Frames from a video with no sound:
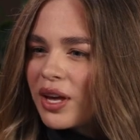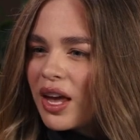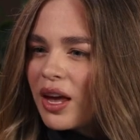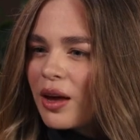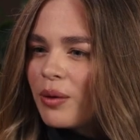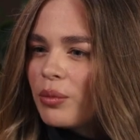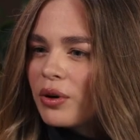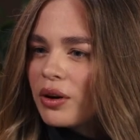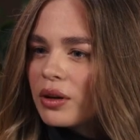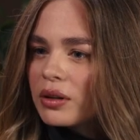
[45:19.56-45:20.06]

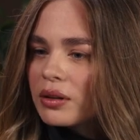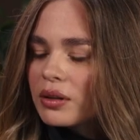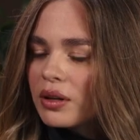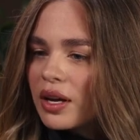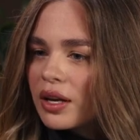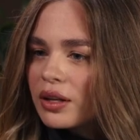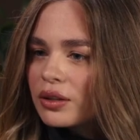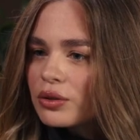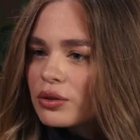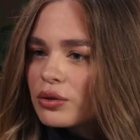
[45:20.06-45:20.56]
be able
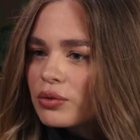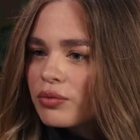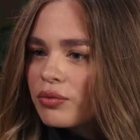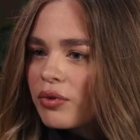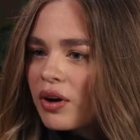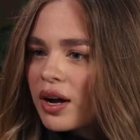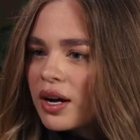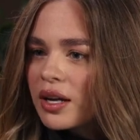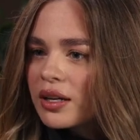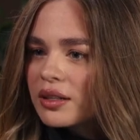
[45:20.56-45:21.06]
and to
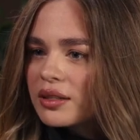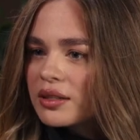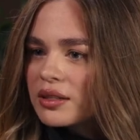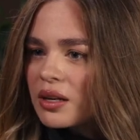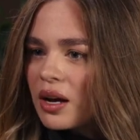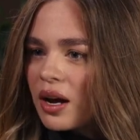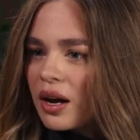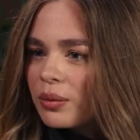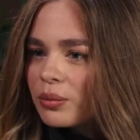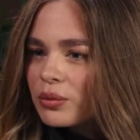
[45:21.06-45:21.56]
find
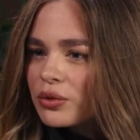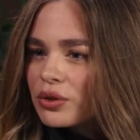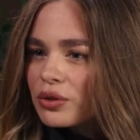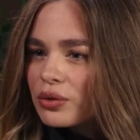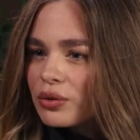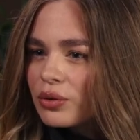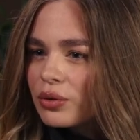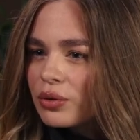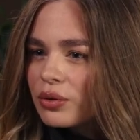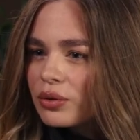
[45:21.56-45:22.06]
time
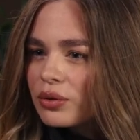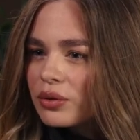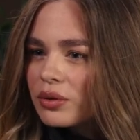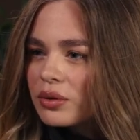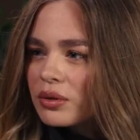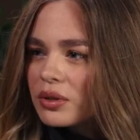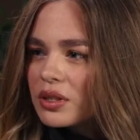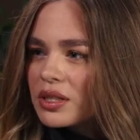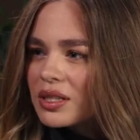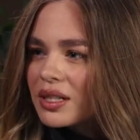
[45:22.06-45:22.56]
to
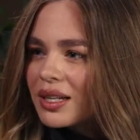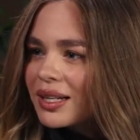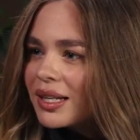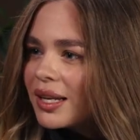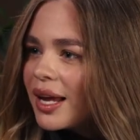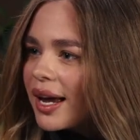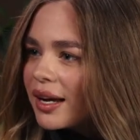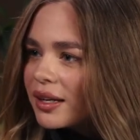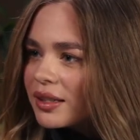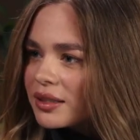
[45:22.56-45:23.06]

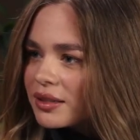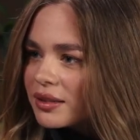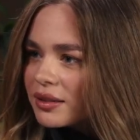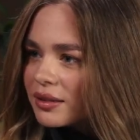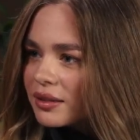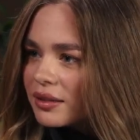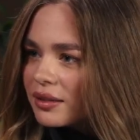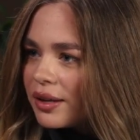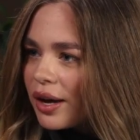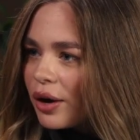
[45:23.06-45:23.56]

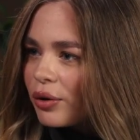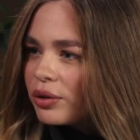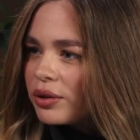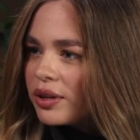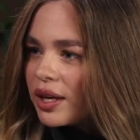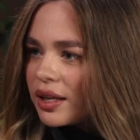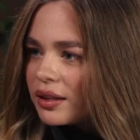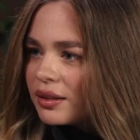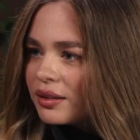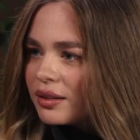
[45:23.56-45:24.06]
disconnect now
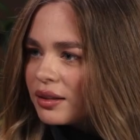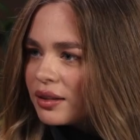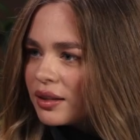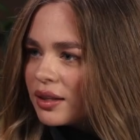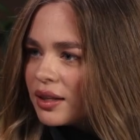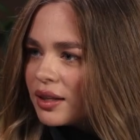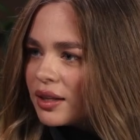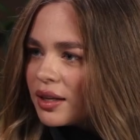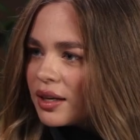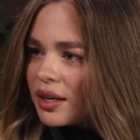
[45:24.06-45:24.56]
and then,
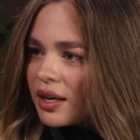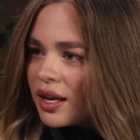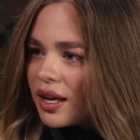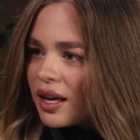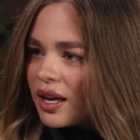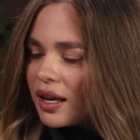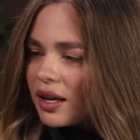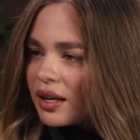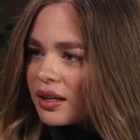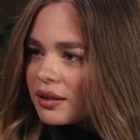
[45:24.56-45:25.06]

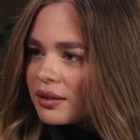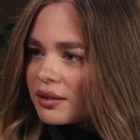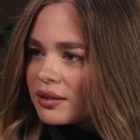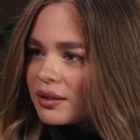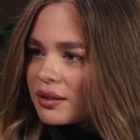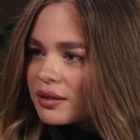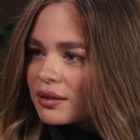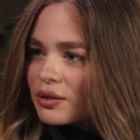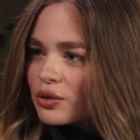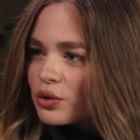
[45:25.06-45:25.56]

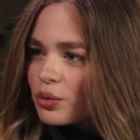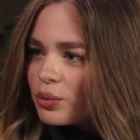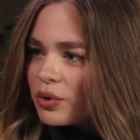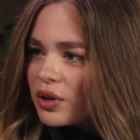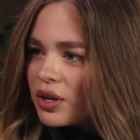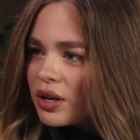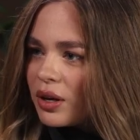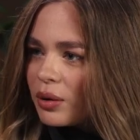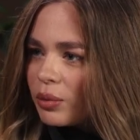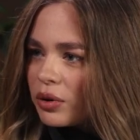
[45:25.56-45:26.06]
and to
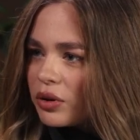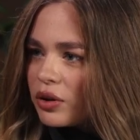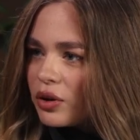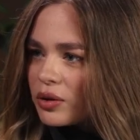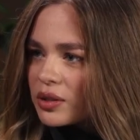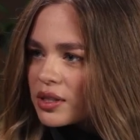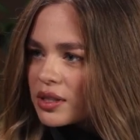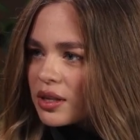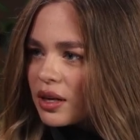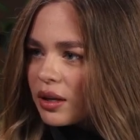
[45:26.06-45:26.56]
be with
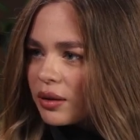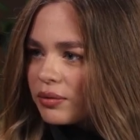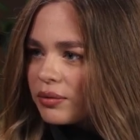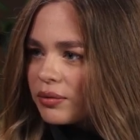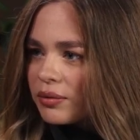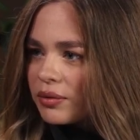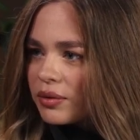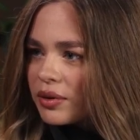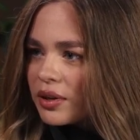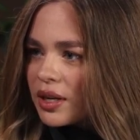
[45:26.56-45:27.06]

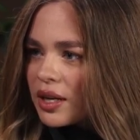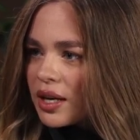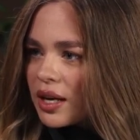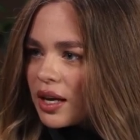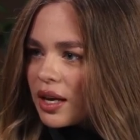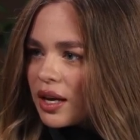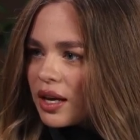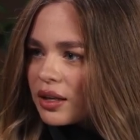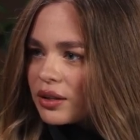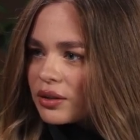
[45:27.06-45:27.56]
yourself
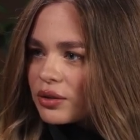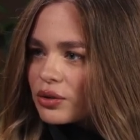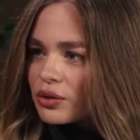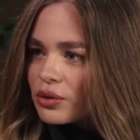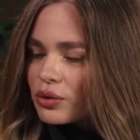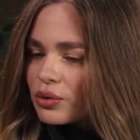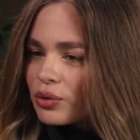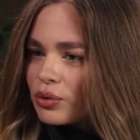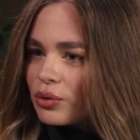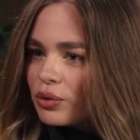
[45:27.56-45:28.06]
and
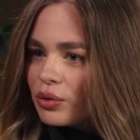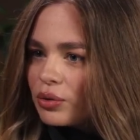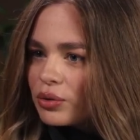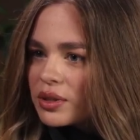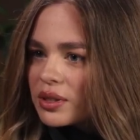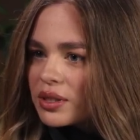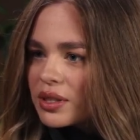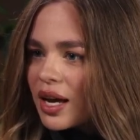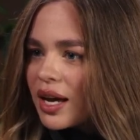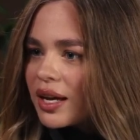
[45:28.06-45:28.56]
to
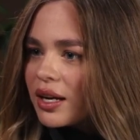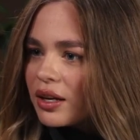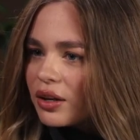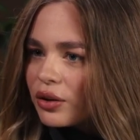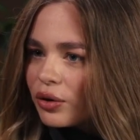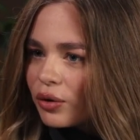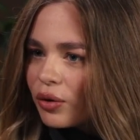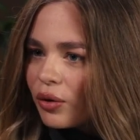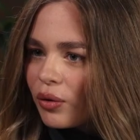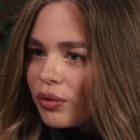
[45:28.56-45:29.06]
study
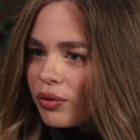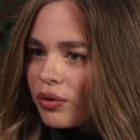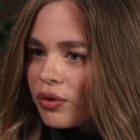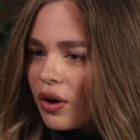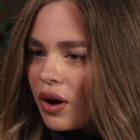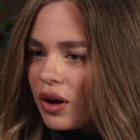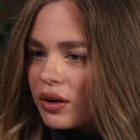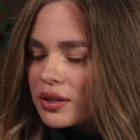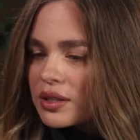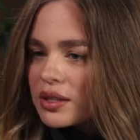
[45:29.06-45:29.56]
your own
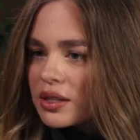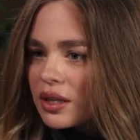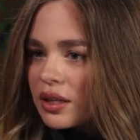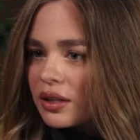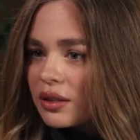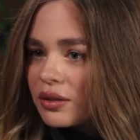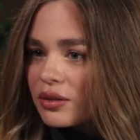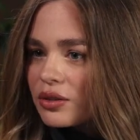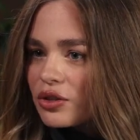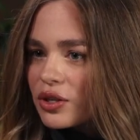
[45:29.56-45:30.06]
thoughts
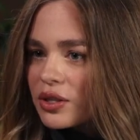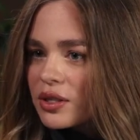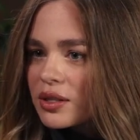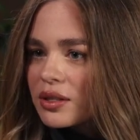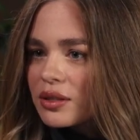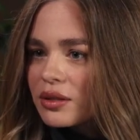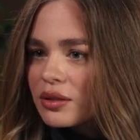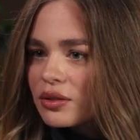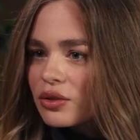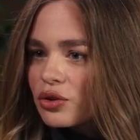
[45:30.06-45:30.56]
and
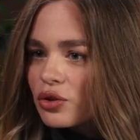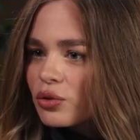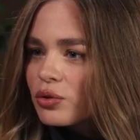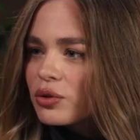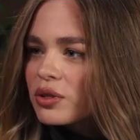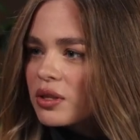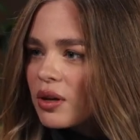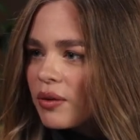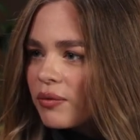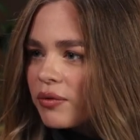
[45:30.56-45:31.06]
just
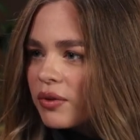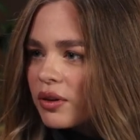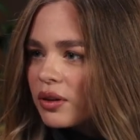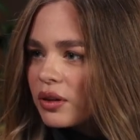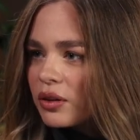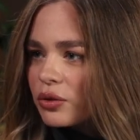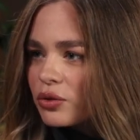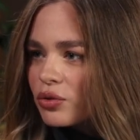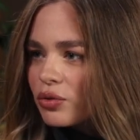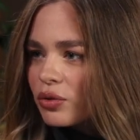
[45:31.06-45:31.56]
choose
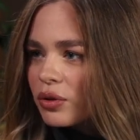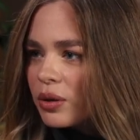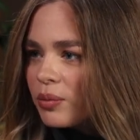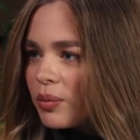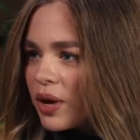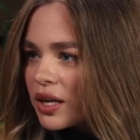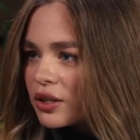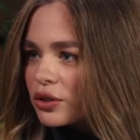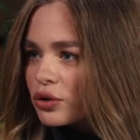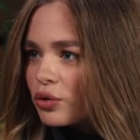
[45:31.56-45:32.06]
something that truly
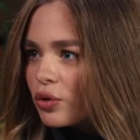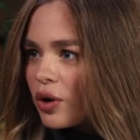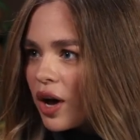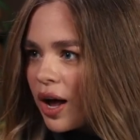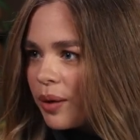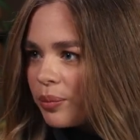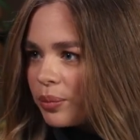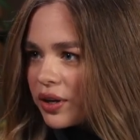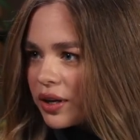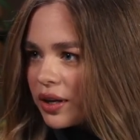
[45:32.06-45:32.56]
makes you
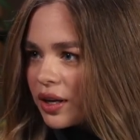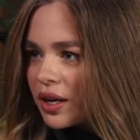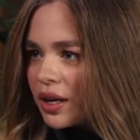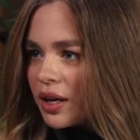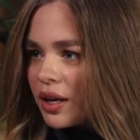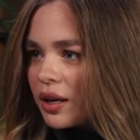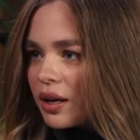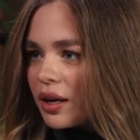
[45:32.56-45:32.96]
happy.